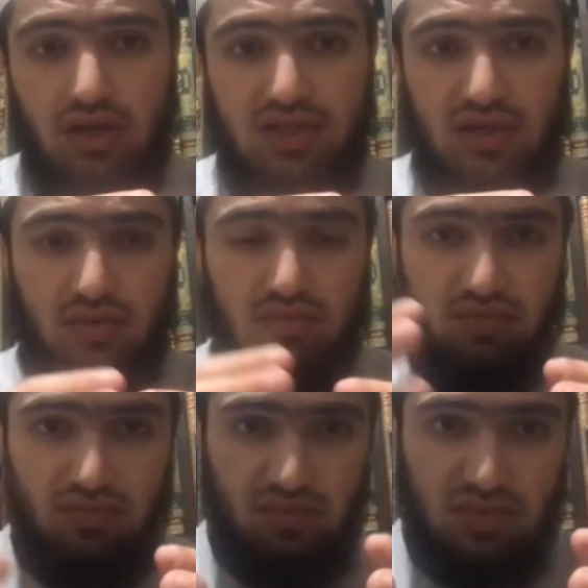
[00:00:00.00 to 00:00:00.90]
So
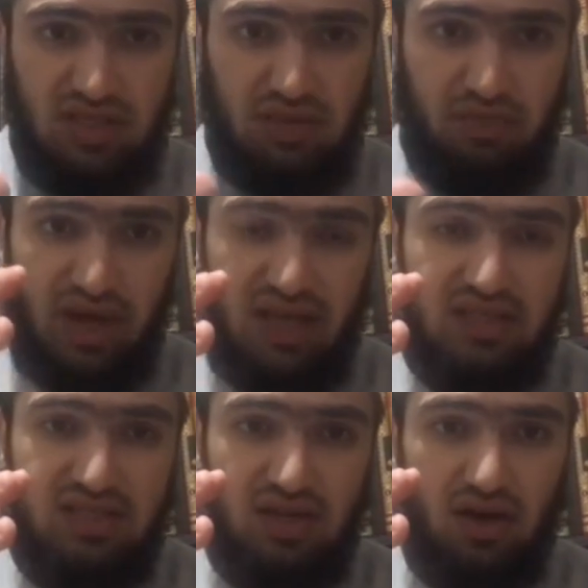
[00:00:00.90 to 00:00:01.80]
it
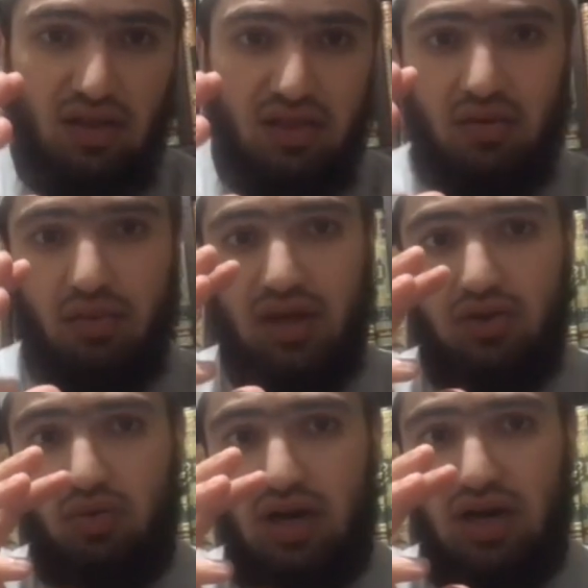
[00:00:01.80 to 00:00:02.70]
depends on the way
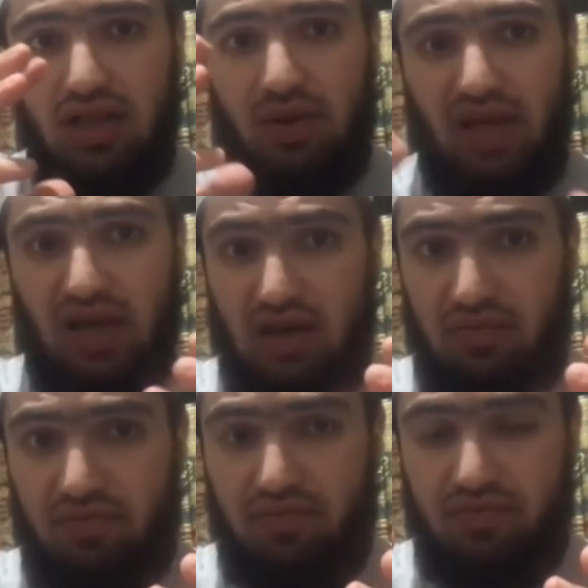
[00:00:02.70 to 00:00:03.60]
you are and the way they are.
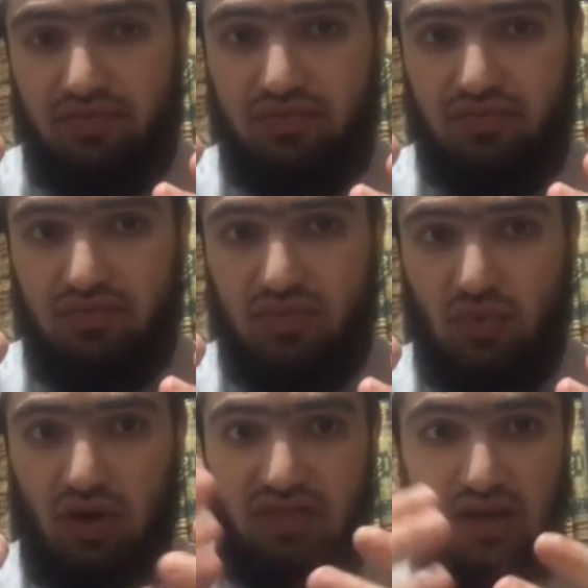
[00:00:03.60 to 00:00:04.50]

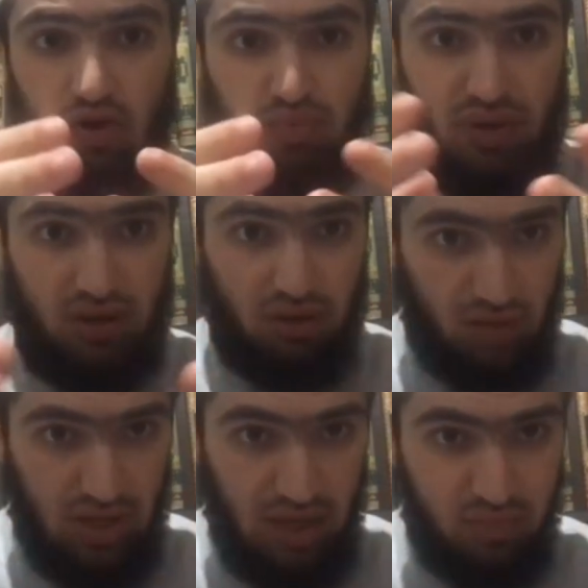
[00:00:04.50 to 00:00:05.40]
If they open
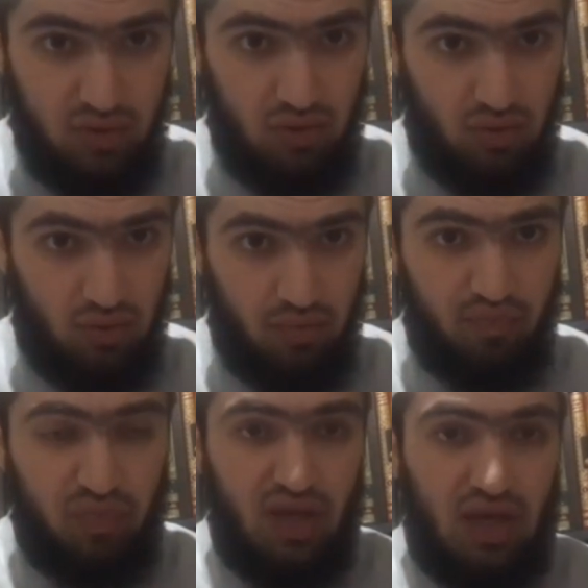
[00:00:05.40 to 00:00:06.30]
up to you,
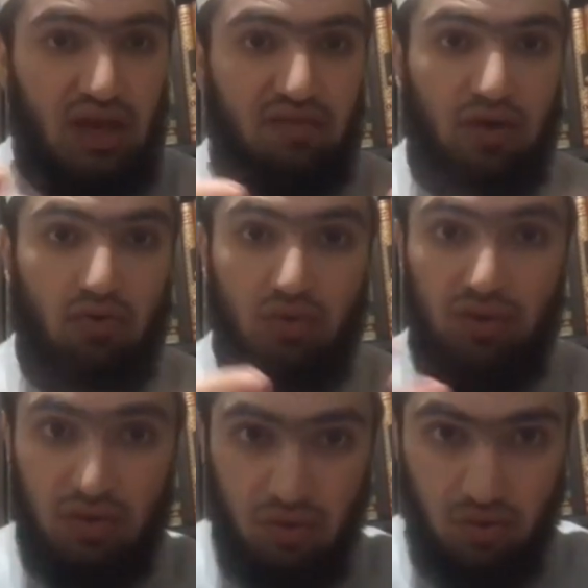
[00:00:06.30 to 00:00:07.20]
if they're good
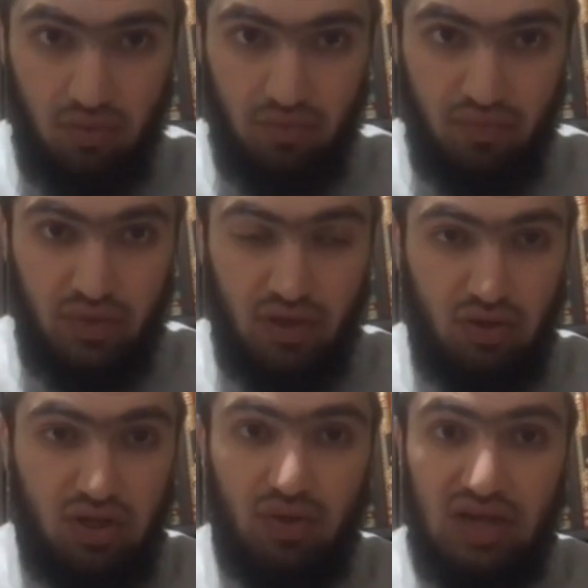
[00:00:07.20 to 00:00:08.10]
with you,
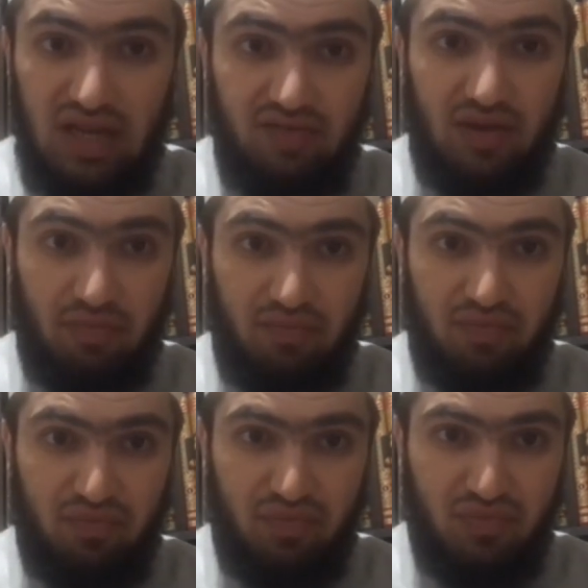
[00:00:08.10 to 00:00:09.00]
you don't want to leave them.
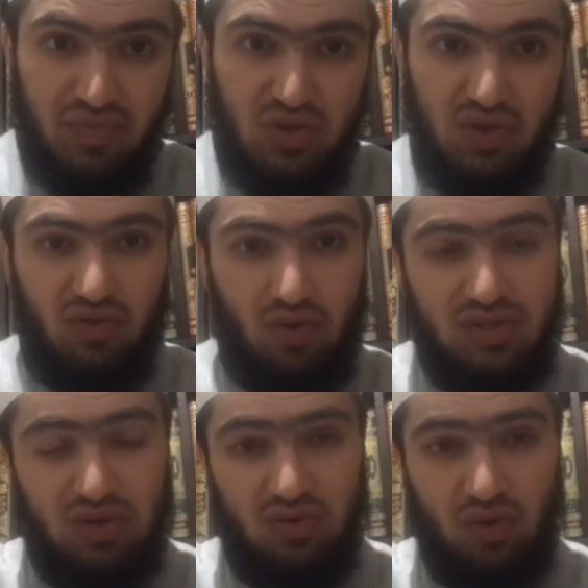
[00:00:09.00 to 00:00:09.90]
So if you're
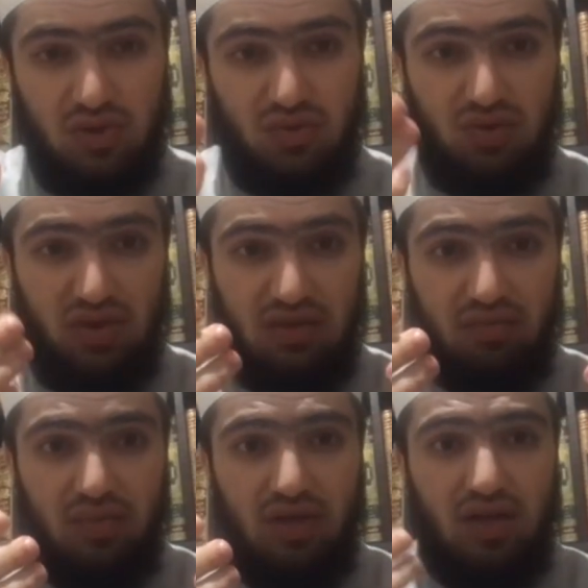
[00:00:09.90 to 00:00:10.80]
also good, also good to
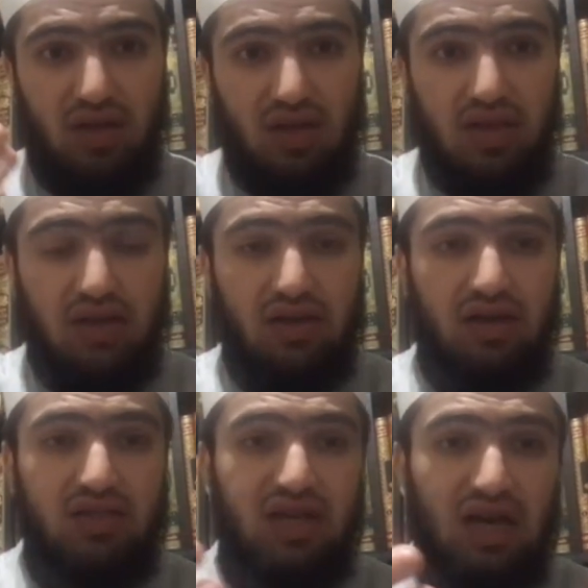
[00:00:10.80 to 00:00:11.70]
them, then
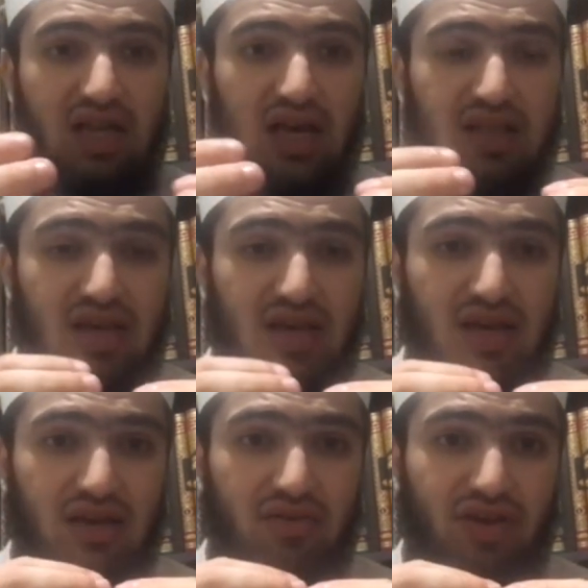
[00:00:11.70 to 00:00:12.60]
inshallah the
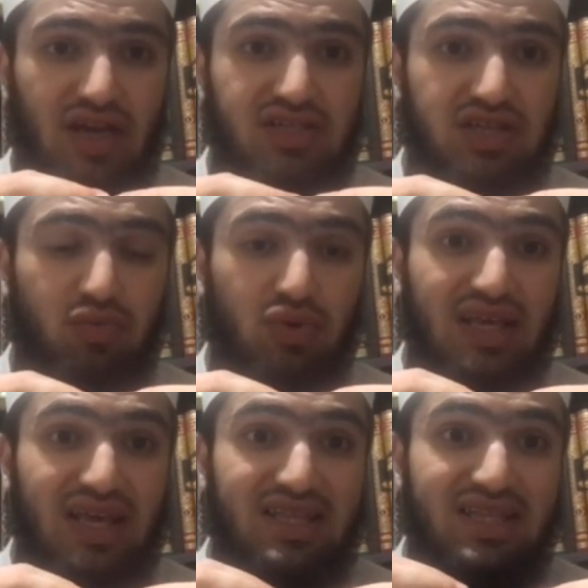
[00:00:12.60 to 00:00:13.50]
uh, relationship will
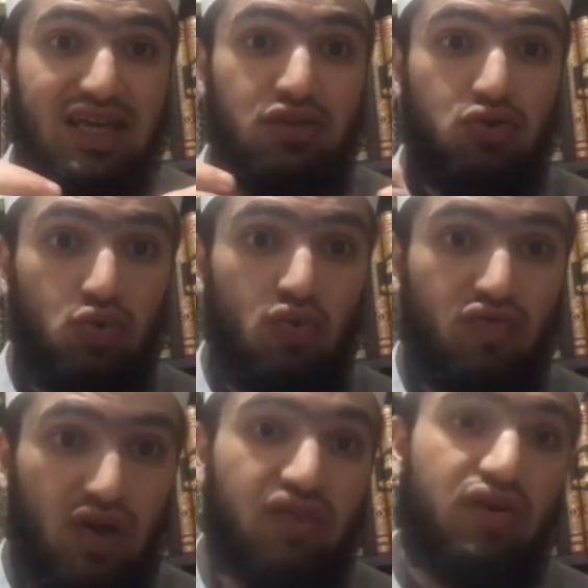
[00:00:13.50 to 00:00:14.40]
continue
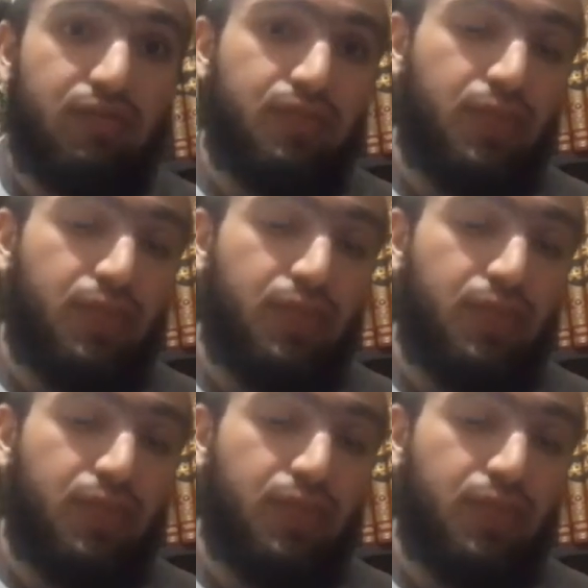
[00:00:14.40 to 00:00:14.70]
forever.